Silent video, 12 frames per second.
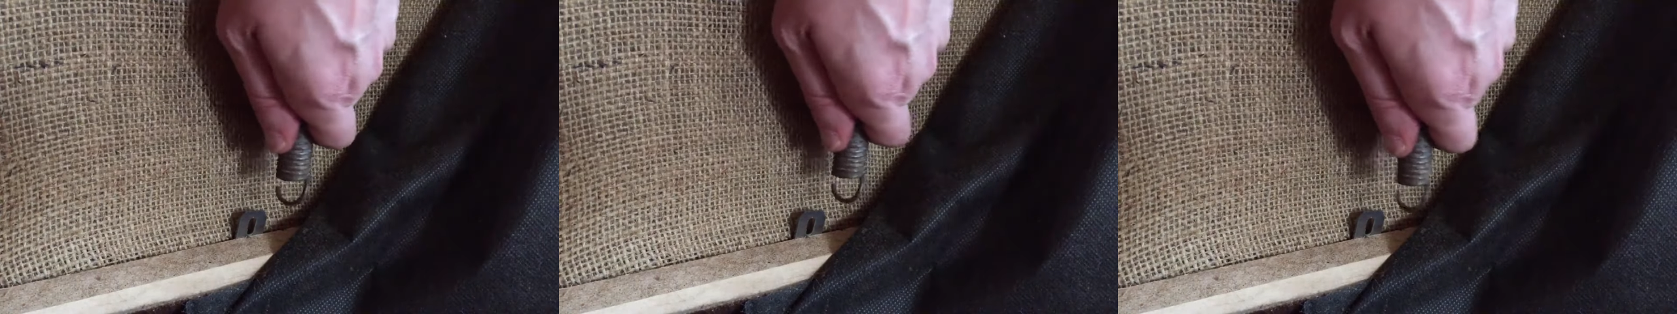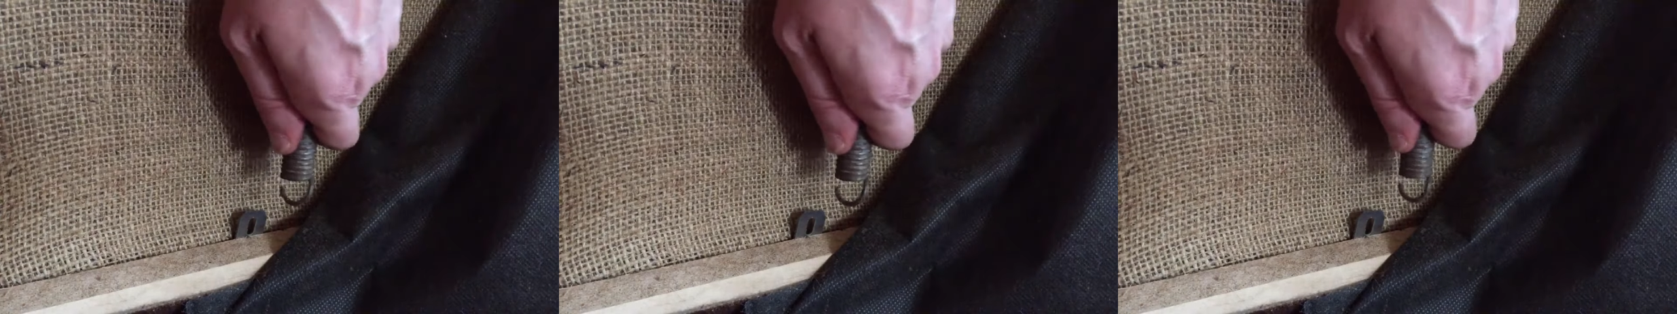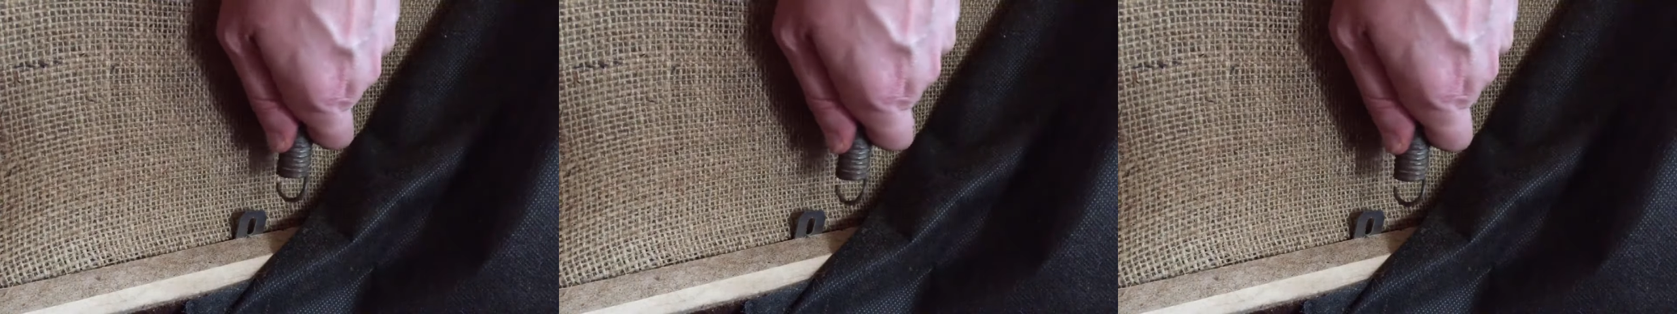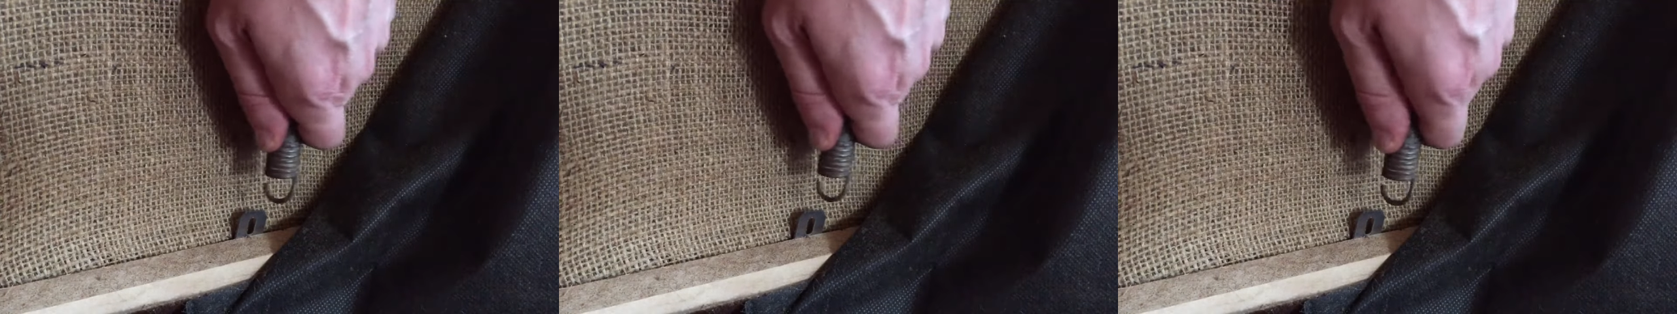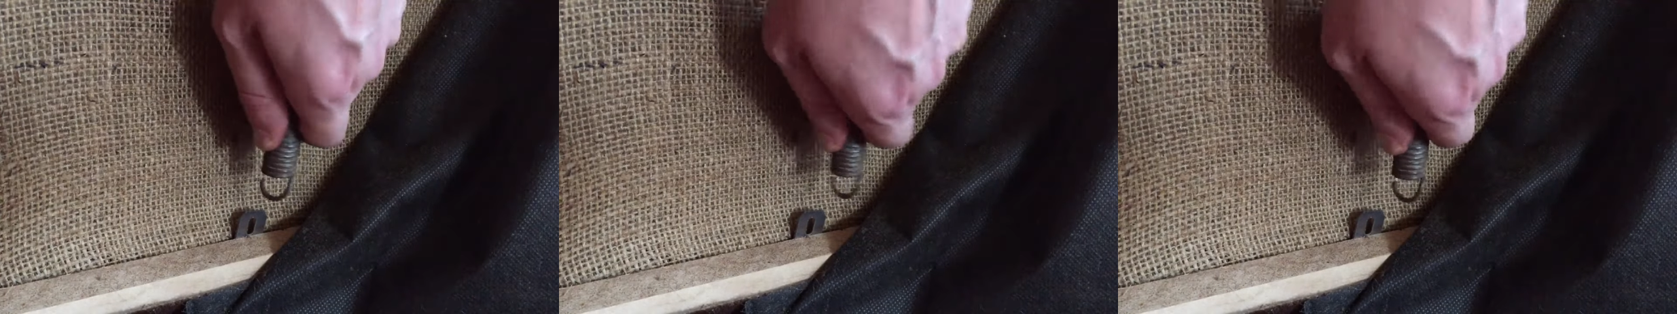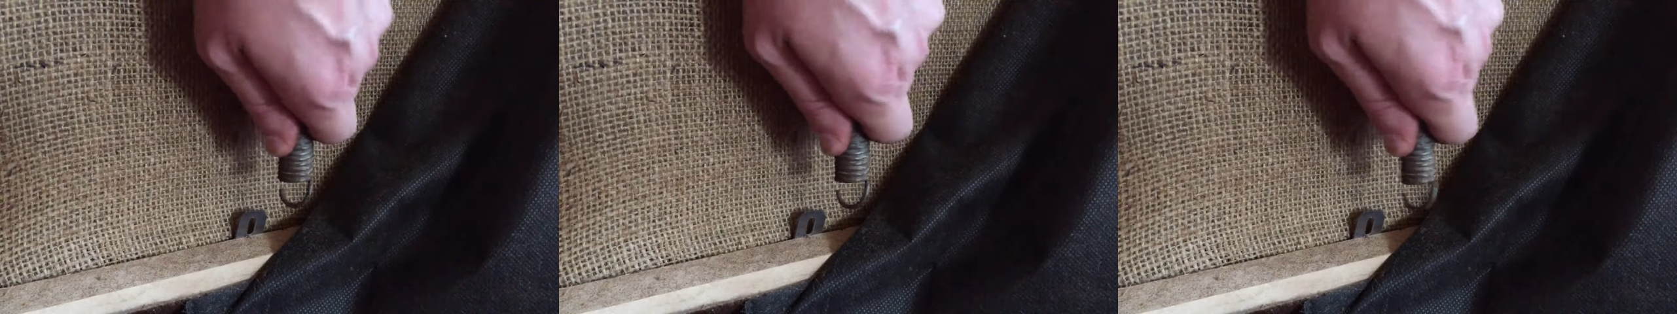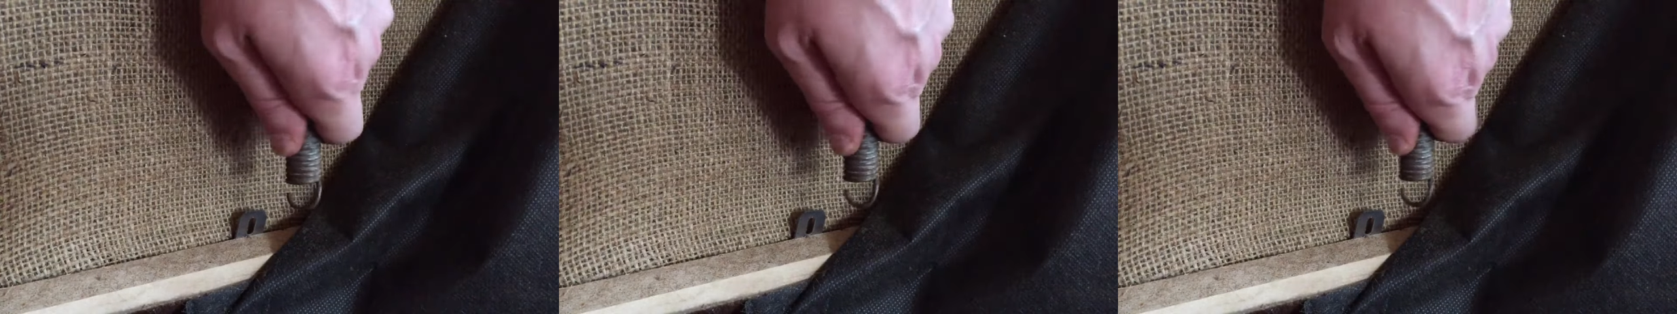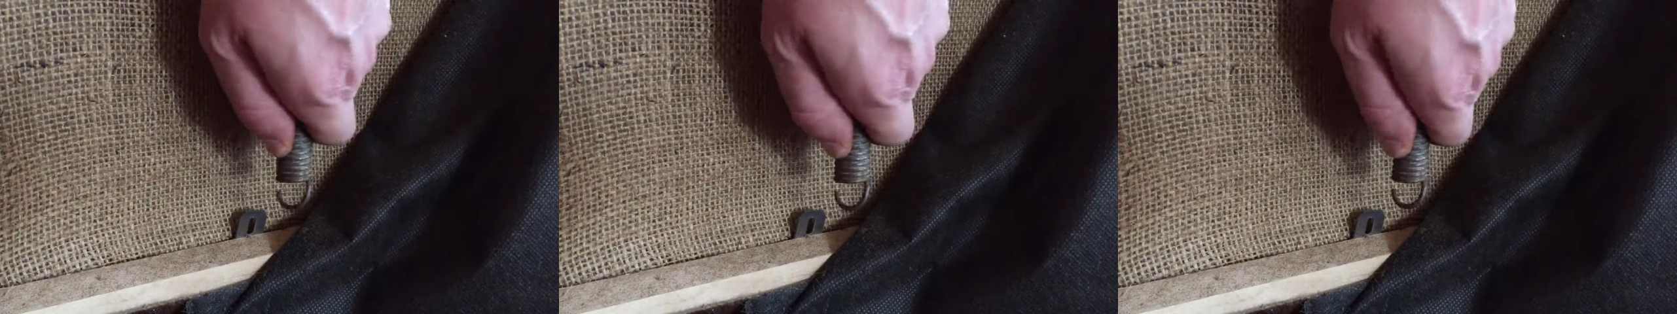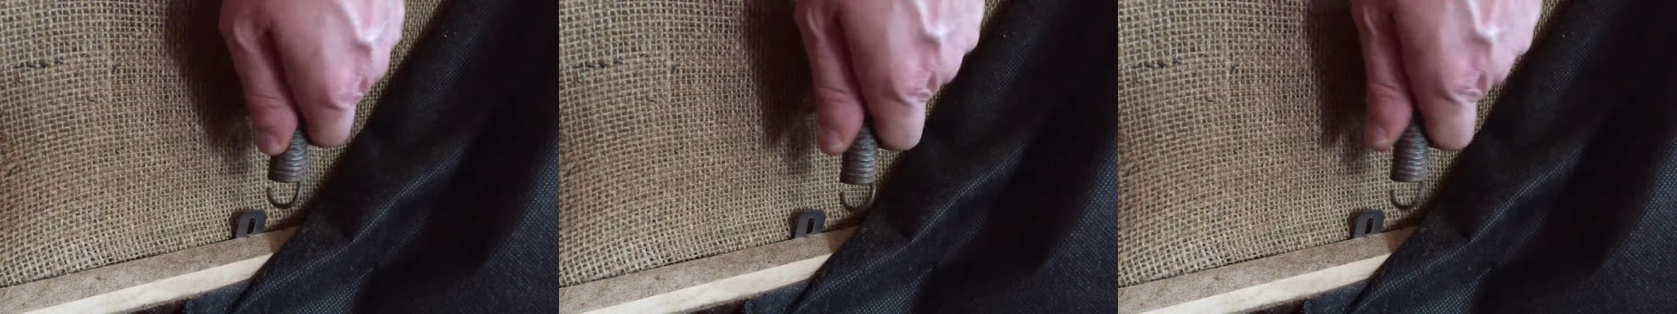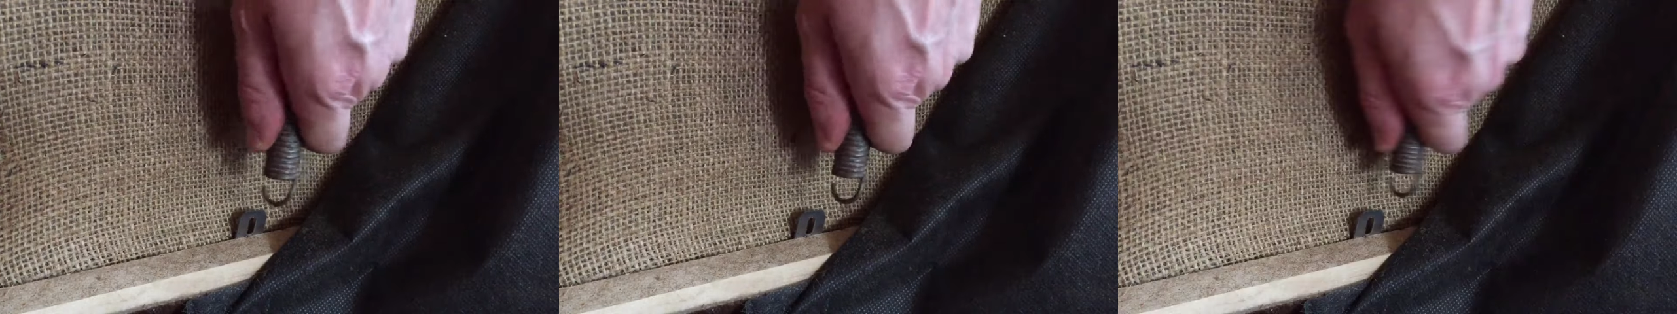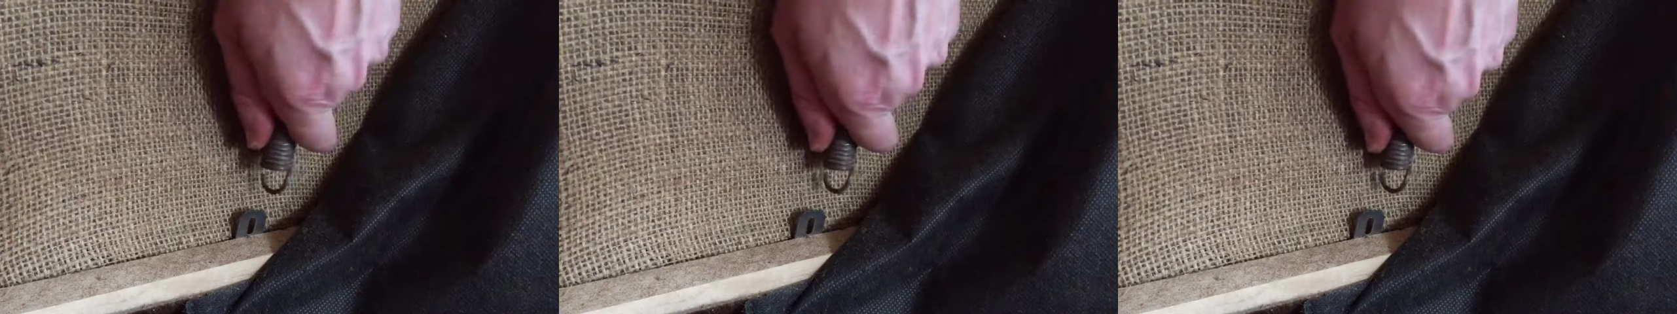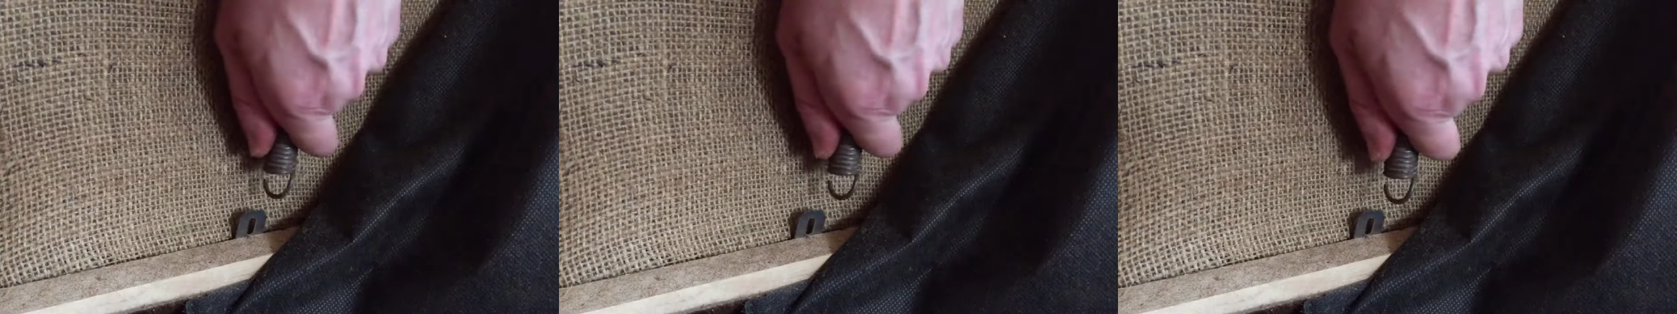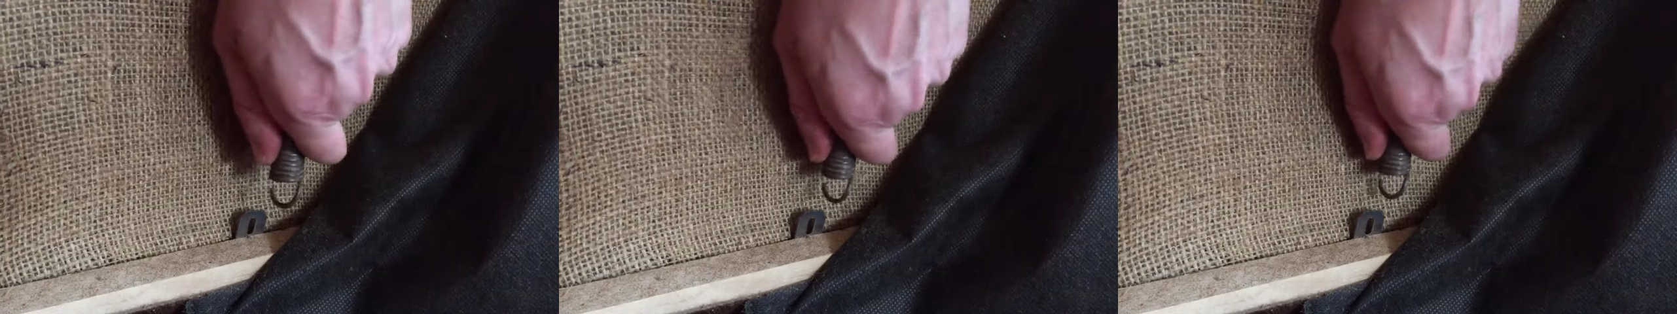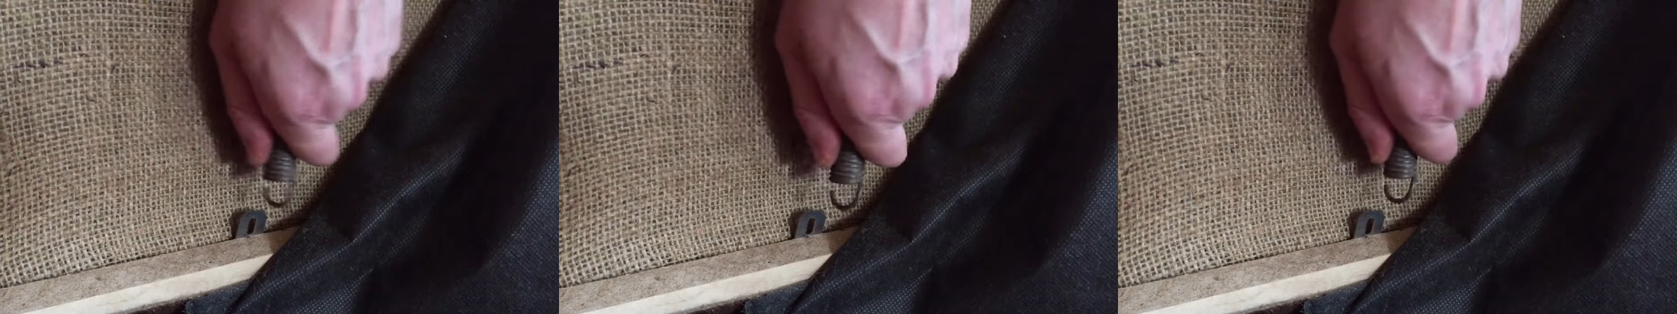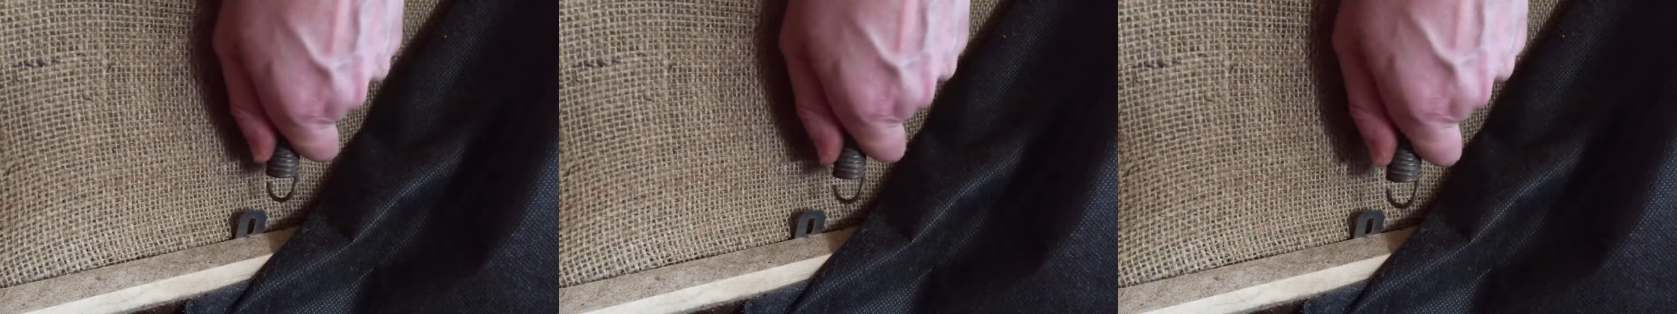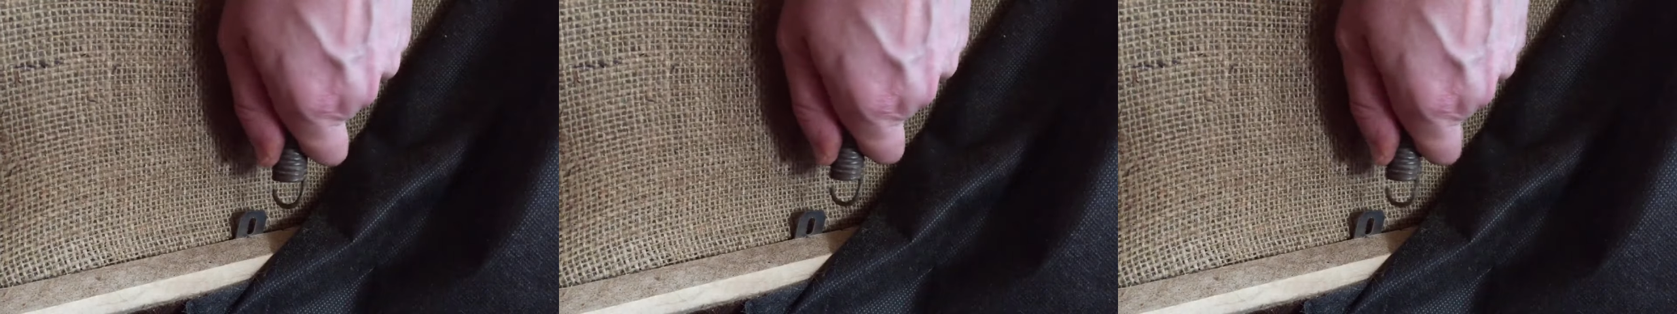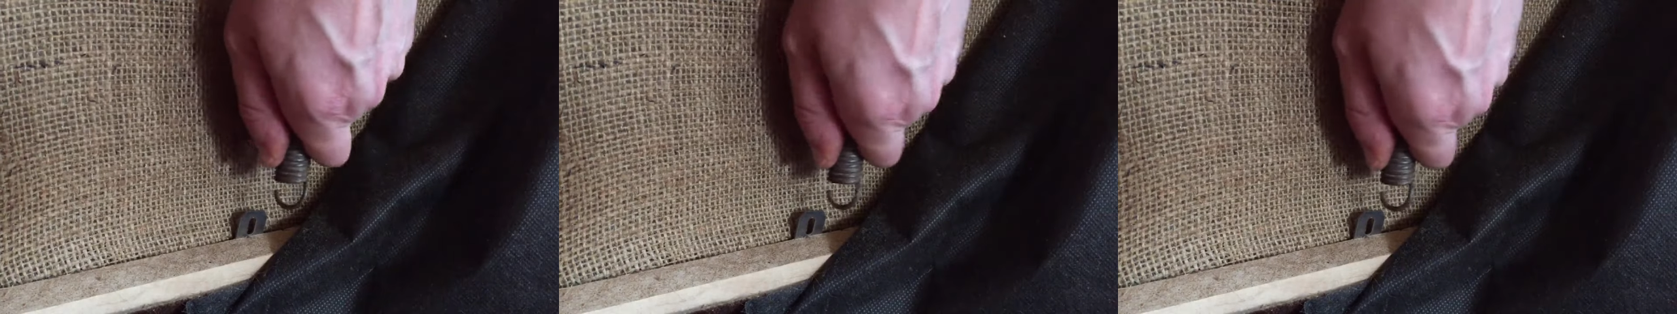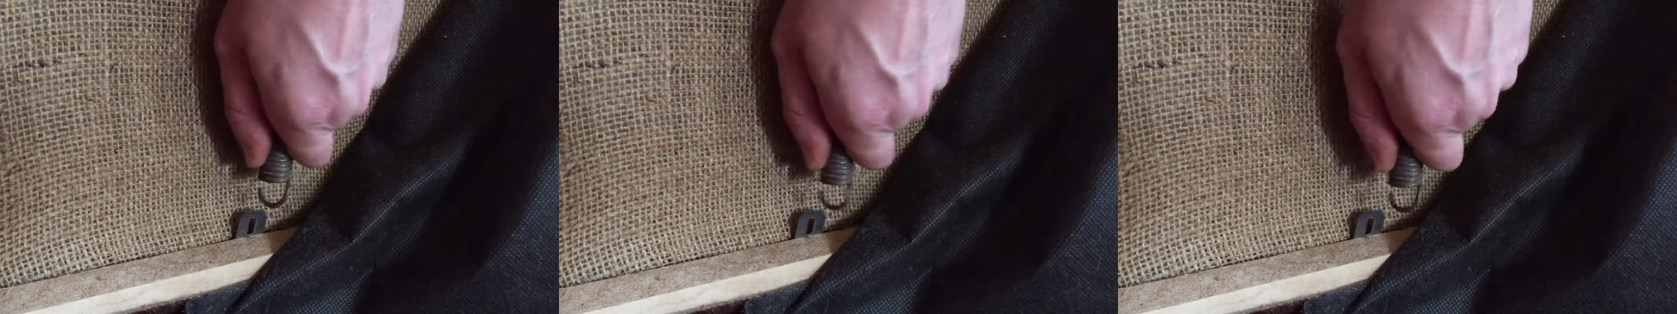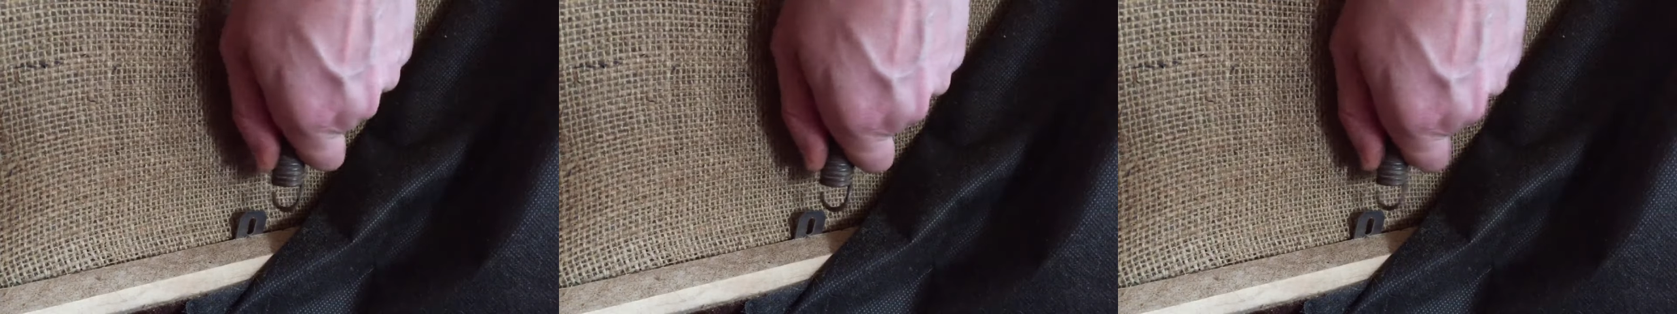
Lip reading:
Nobody's mouth can be seen.